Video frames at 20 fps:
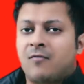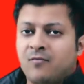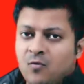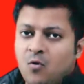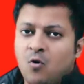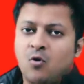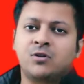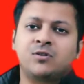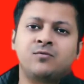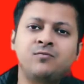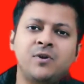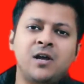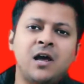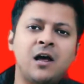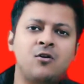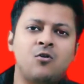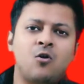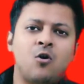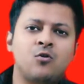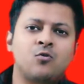Of course, we
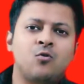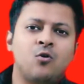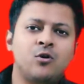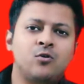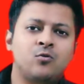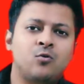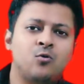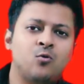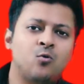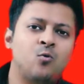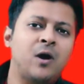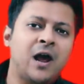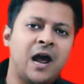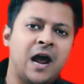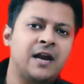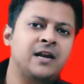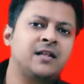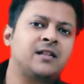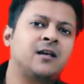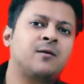are not going to do
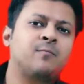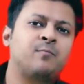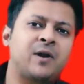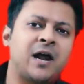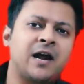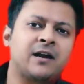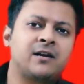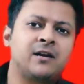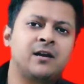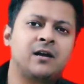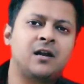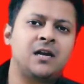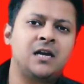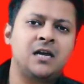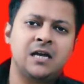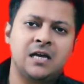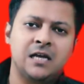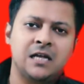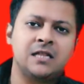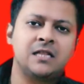anything
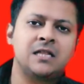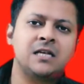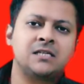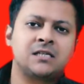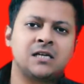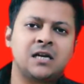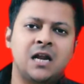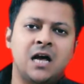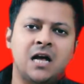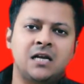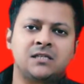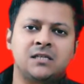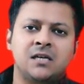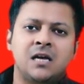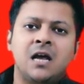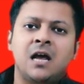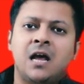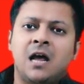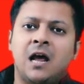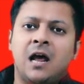practically in this class,
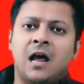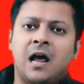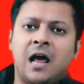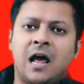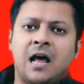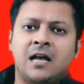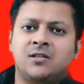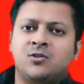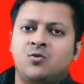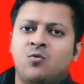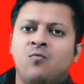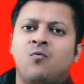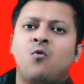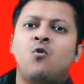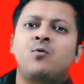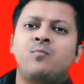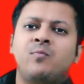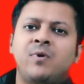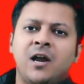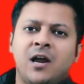as you
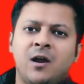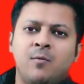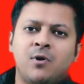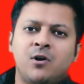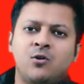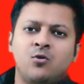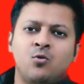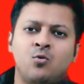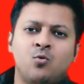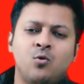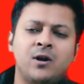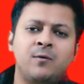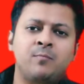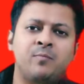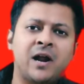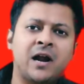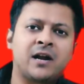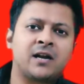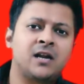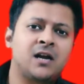won't be able to do it
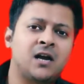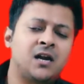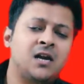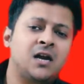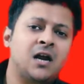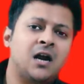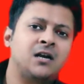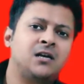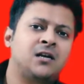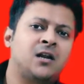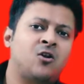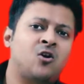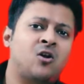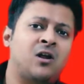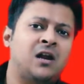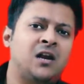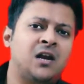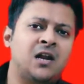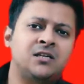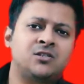practically until
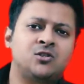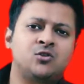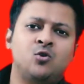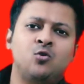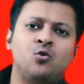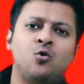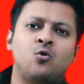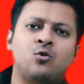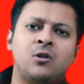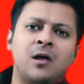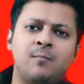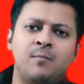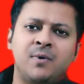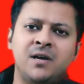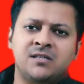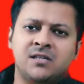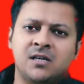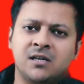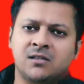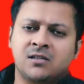or unless you know the
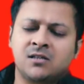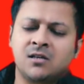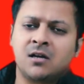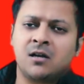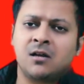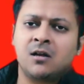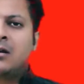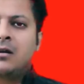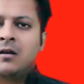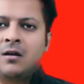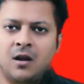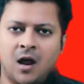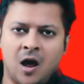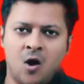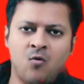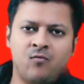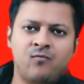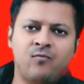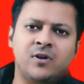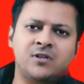basics.
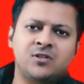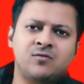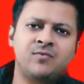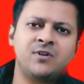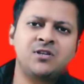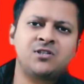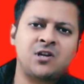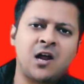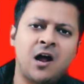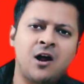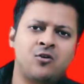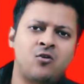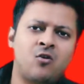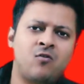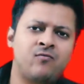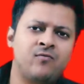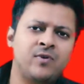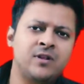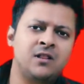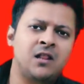Now first we start
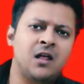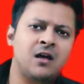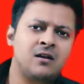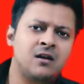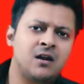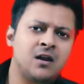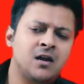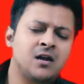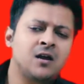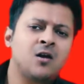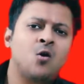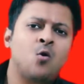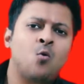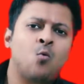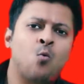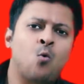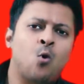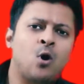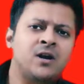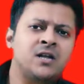off with learning
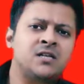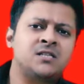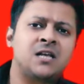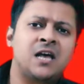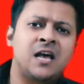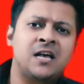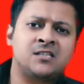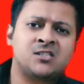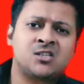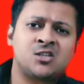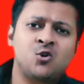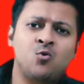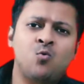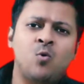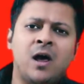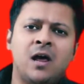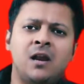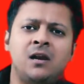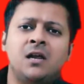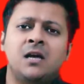what is
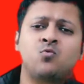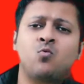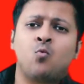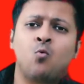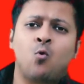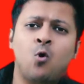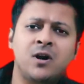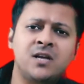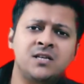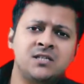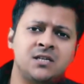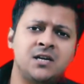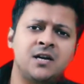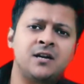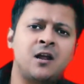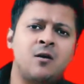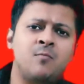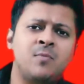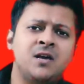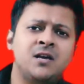SQL, what is
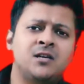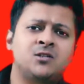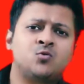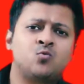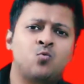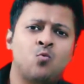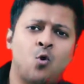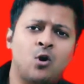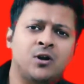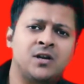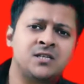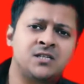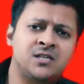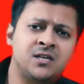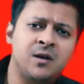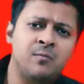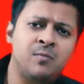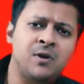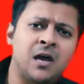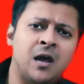database, what is
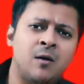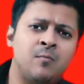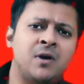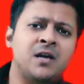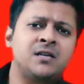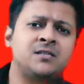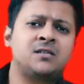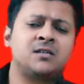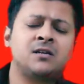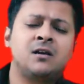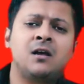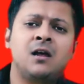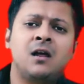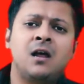DBMS,